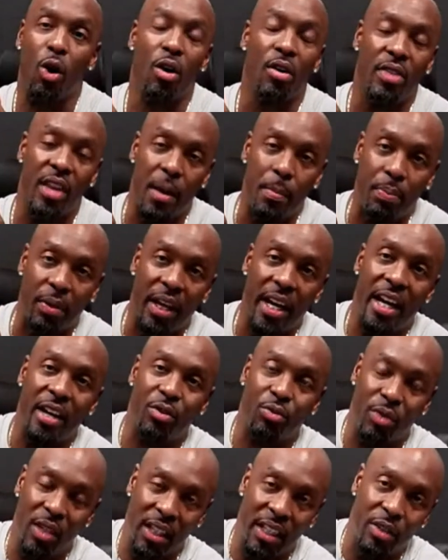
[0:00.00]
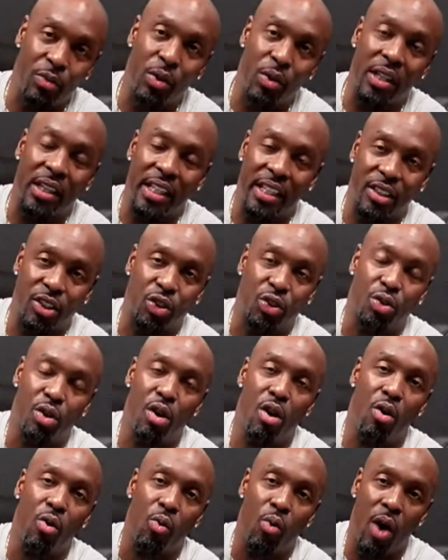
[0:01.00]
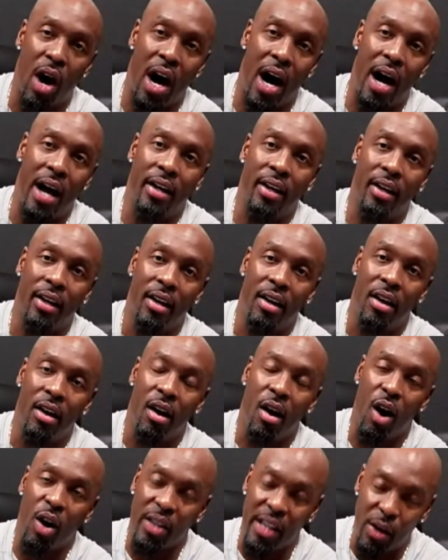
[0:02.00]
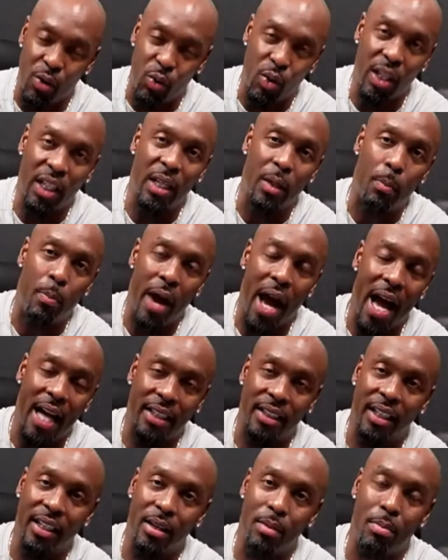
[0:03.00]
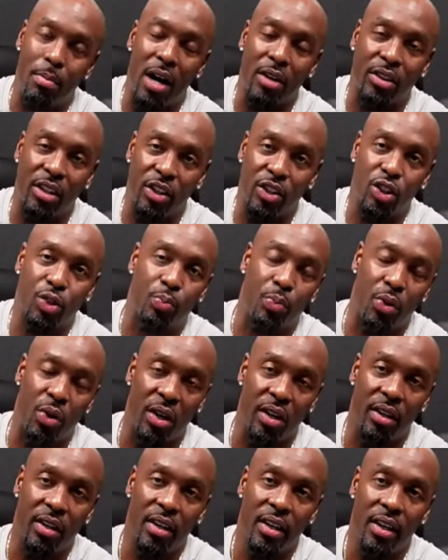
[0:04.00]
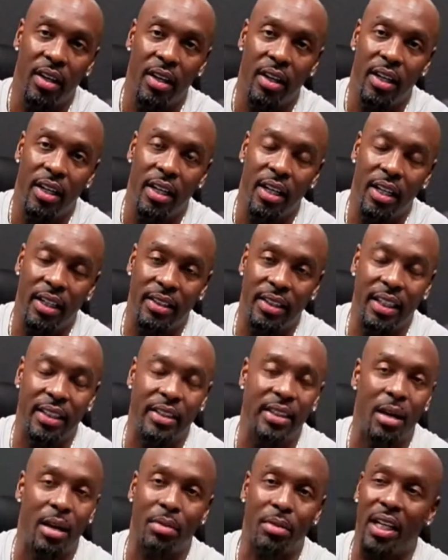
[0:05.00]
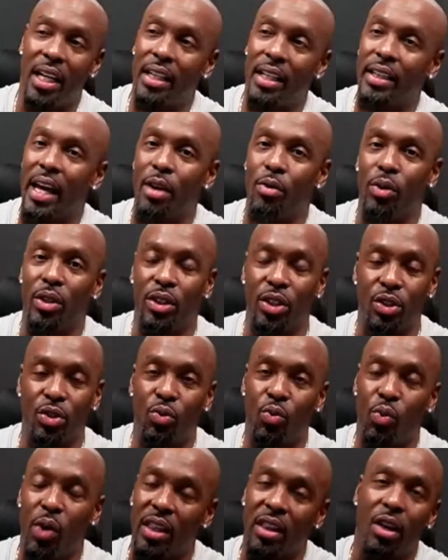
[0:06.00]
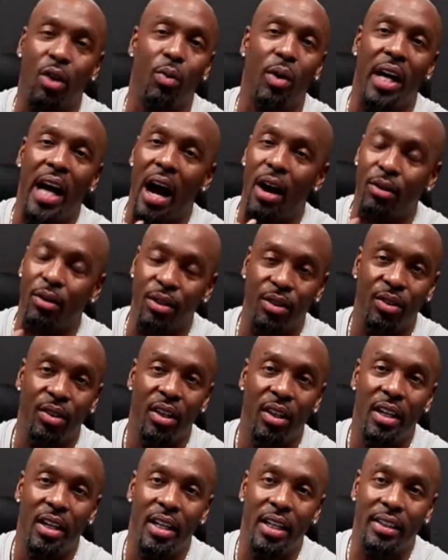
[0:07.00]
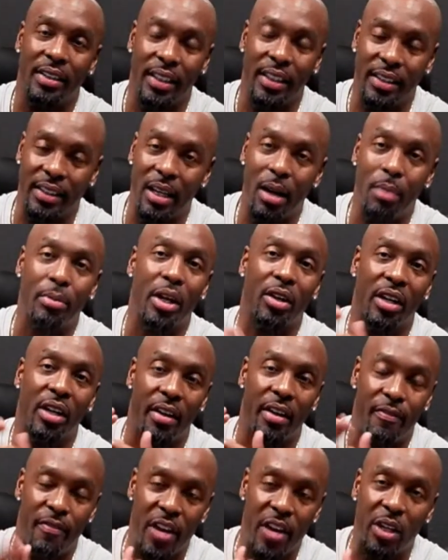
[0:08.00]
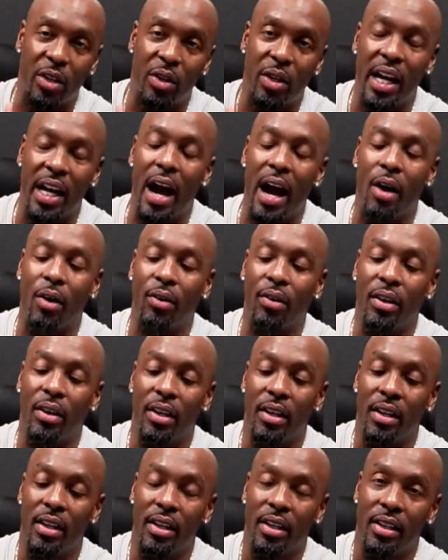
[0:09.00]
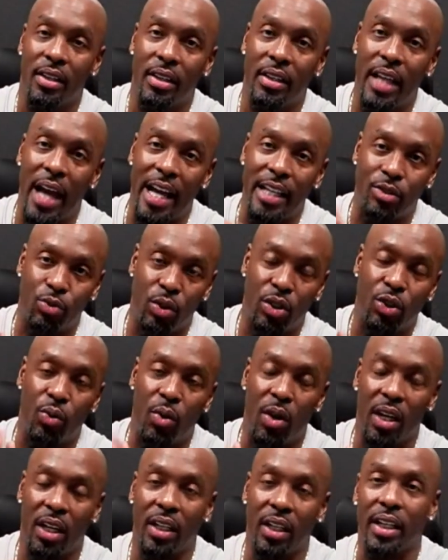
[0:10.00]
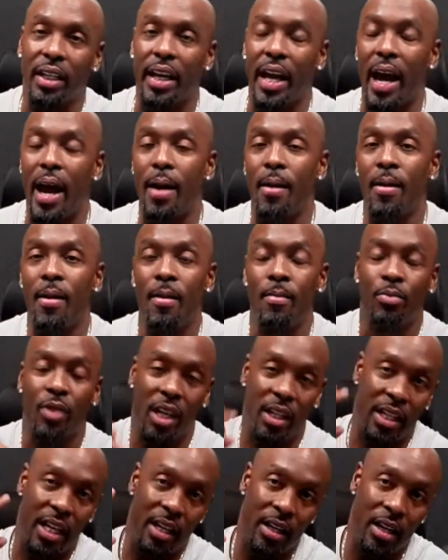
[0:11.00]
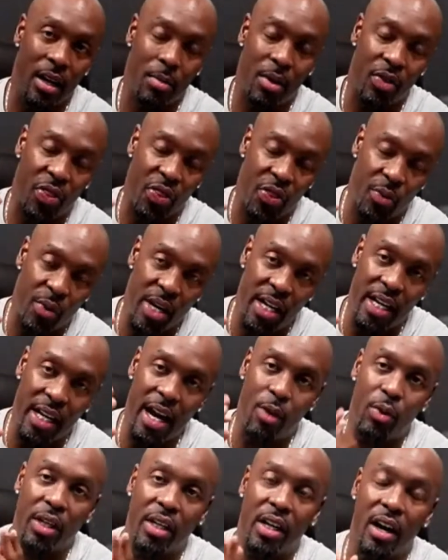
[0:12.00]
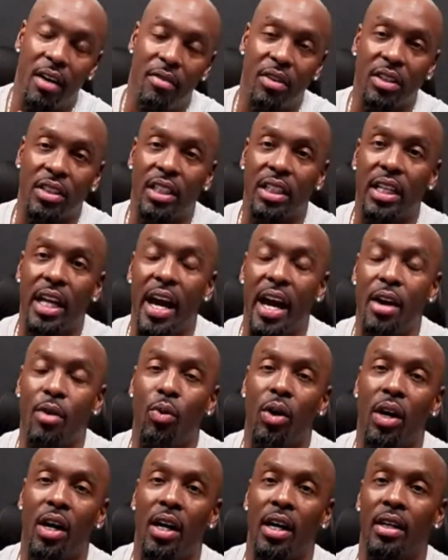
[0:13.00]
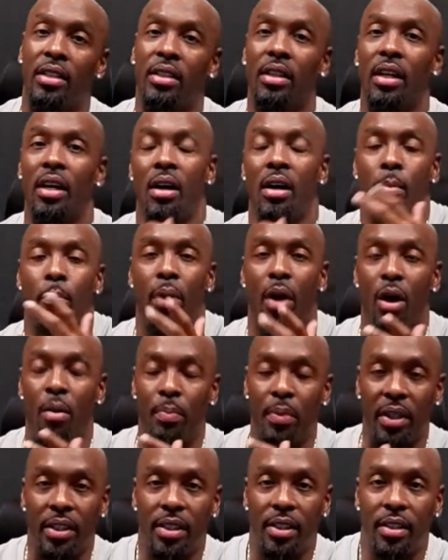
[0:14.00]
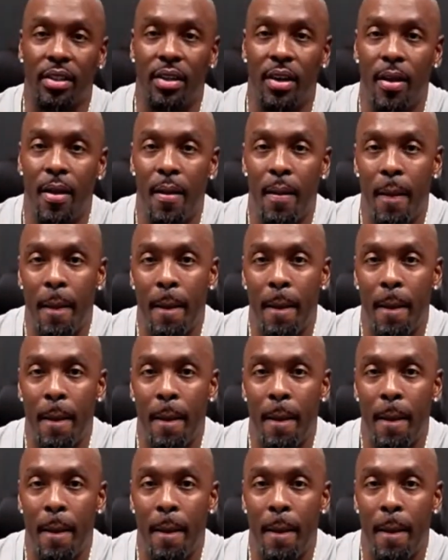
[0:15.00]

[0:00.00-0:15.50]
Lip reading: Or are they playing really with this strong why? Are they really passionate about their sport? Is this something that they would do with or without you? Is this something they're going to figure it out? That's what you want to look at. And then number 3 that we covered today was purpose.